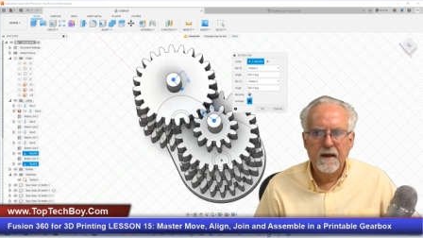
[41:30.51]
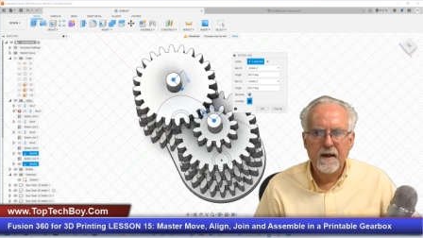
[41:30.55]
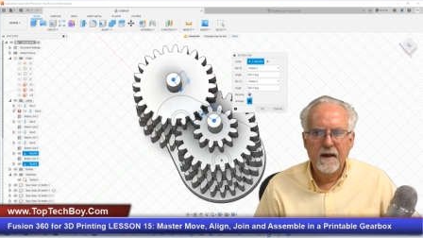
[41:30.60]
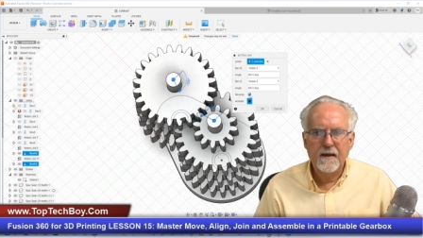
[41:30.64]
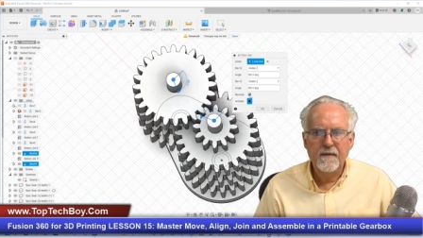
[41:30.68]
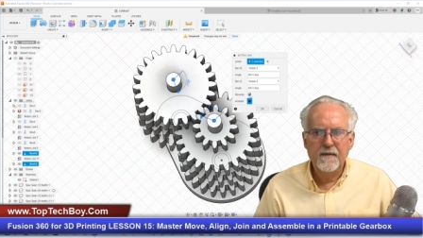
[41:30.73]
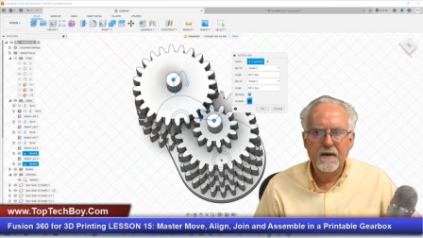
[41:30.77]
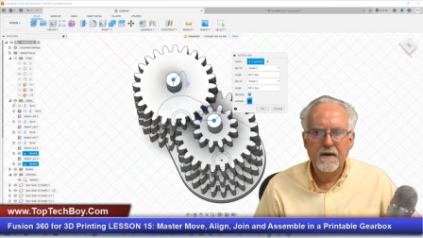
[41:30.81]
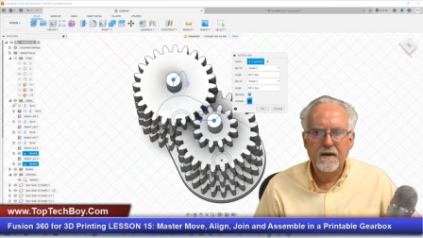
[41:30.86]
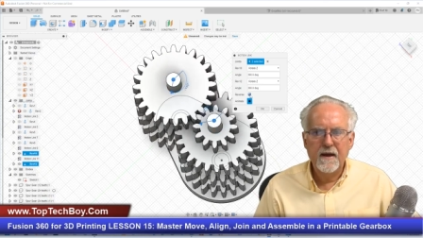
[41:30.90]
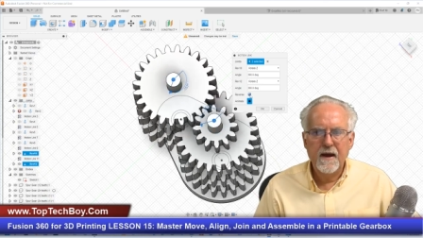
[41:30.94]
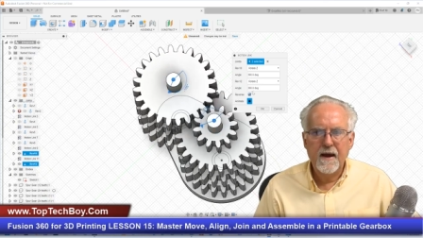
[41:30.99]

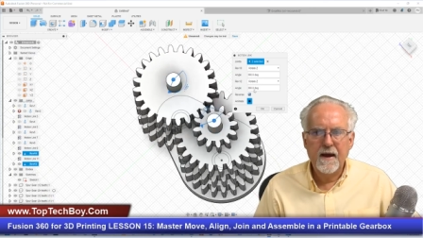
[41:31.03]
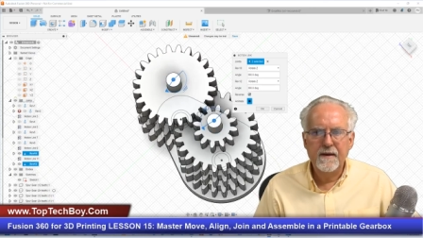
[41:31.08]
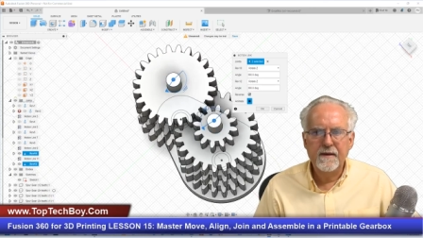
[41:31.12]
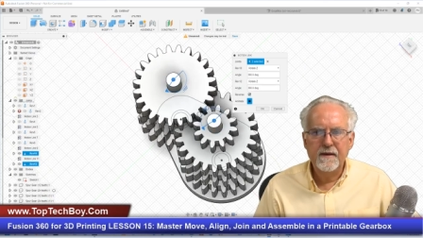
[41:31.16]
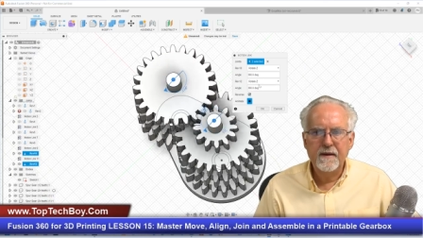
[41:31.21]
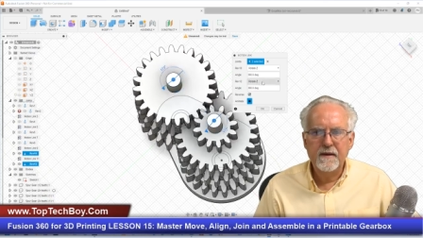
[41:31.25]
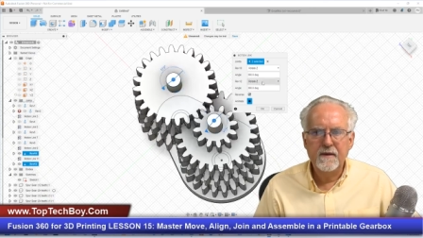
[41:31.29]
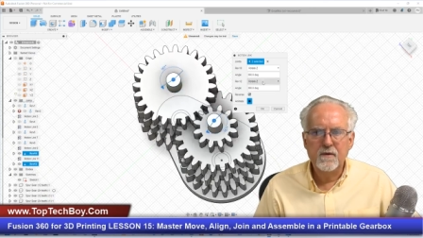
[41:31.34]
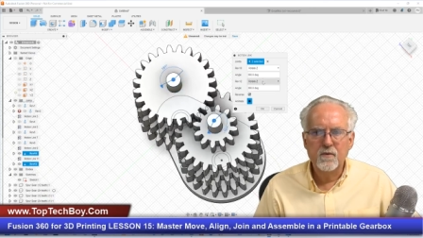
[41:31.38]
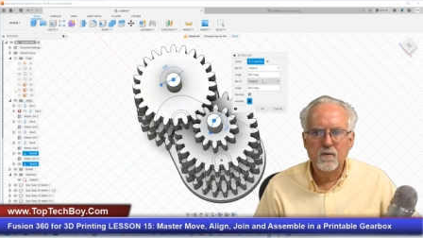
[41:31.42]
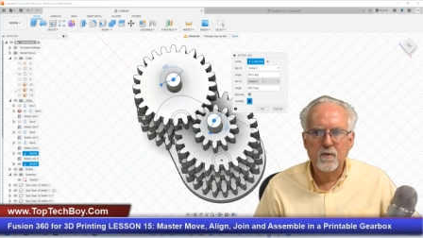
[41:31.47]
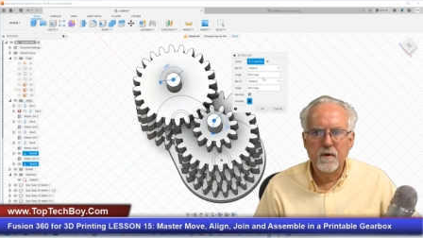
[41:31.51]
and then I
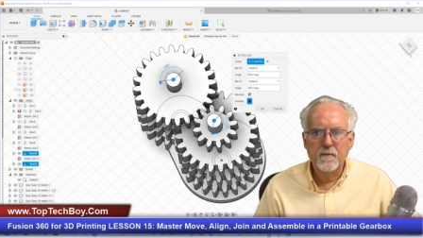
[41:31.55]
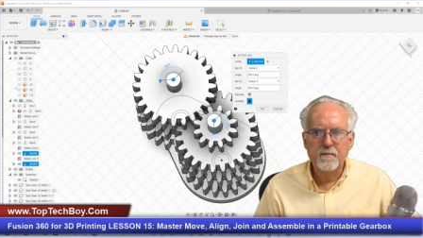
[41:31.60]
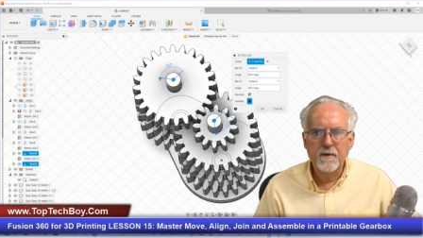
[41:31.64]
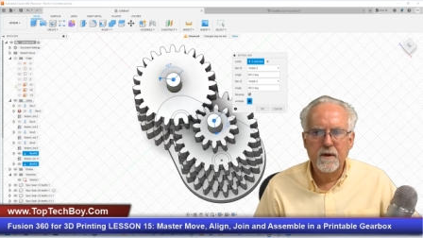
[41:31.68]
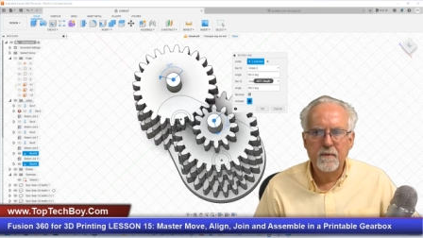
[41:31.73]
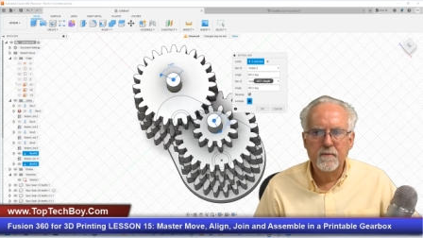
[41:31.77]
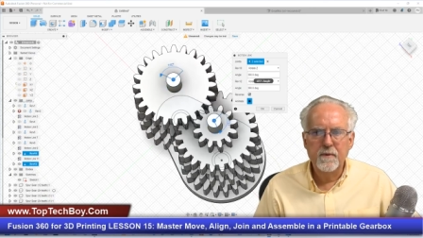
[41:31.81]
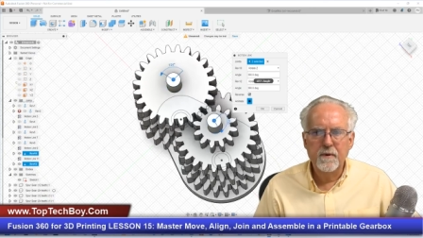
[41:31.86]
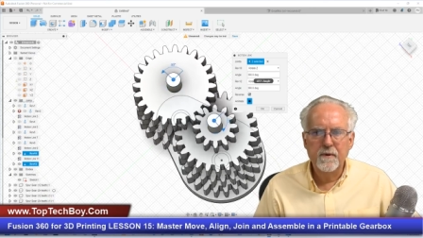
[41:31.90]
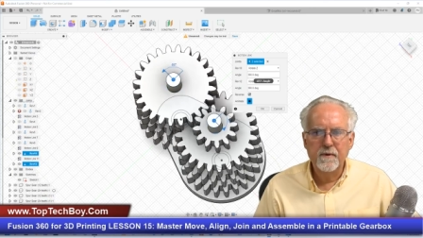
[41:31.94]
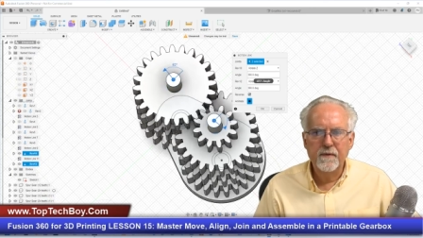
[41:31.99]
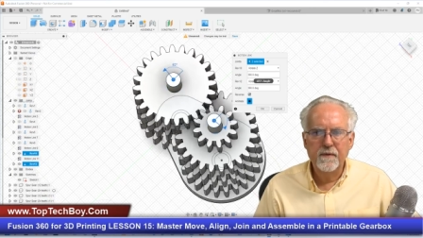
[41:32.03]
need to
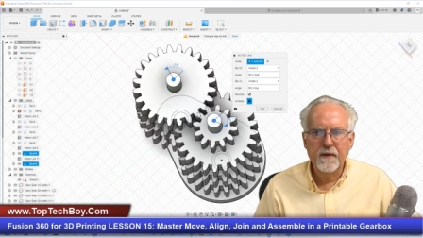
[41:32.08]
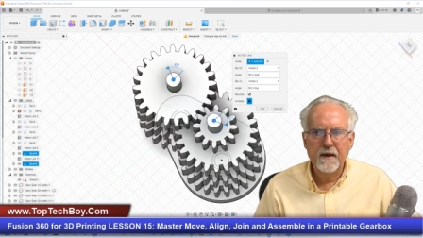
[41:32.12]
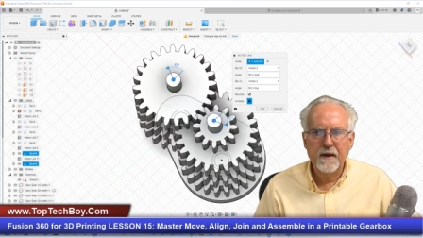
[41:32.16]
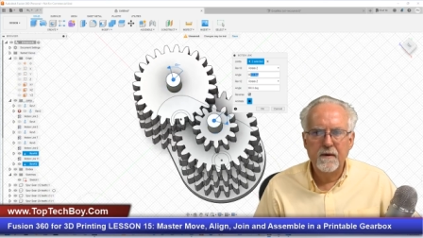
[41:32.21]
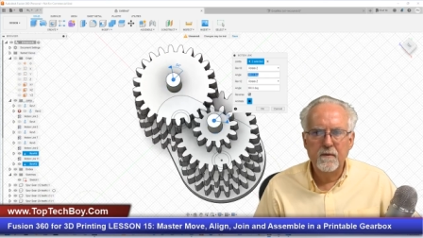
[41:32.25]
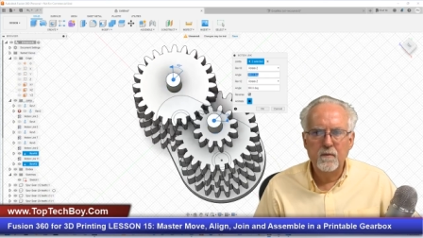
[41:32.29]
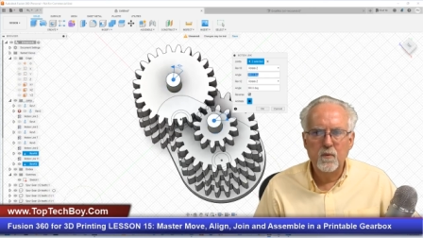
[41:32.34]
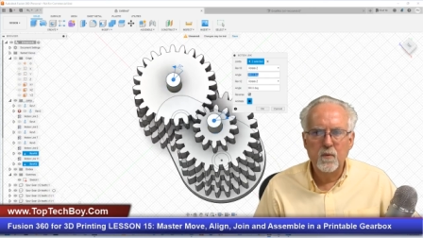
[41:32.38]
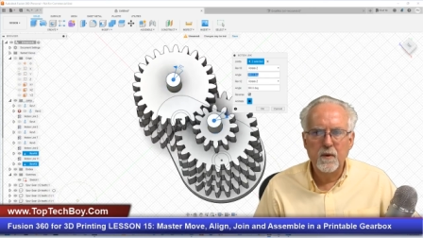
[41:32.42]
remember that